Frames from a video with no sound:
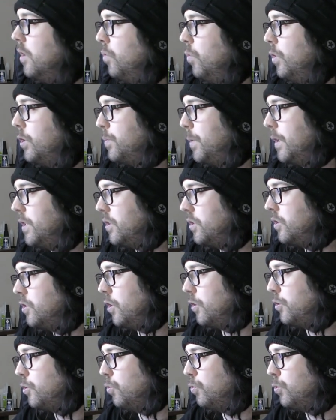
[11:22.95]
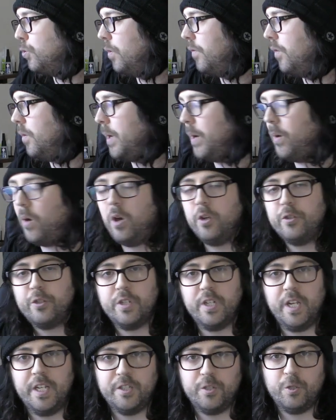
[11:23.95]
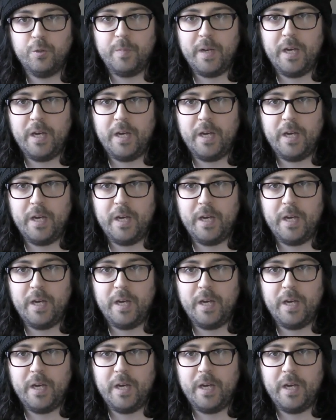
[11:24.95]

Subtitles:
which brings us to a total of about £192 to